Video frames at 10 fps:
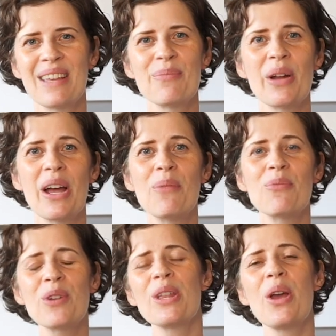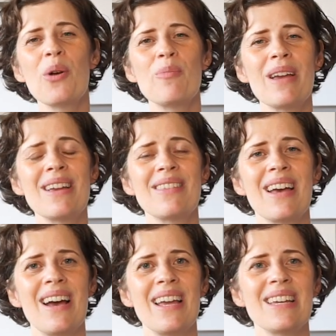But I'm really hoping
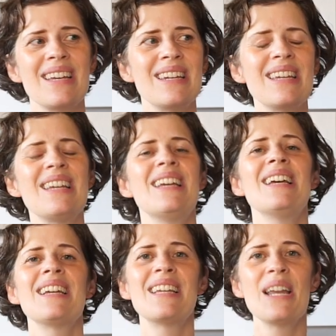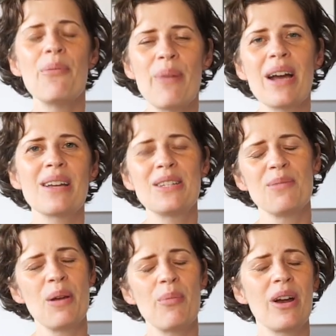that I can get it back into
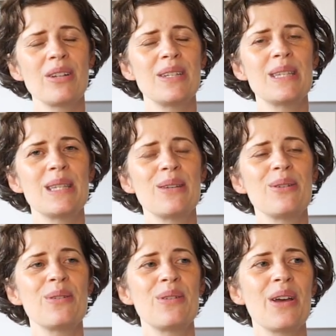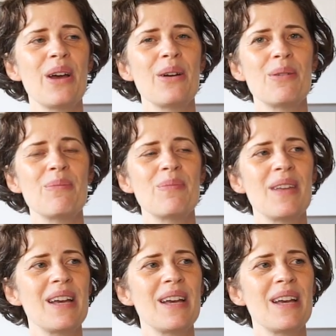my practice soon.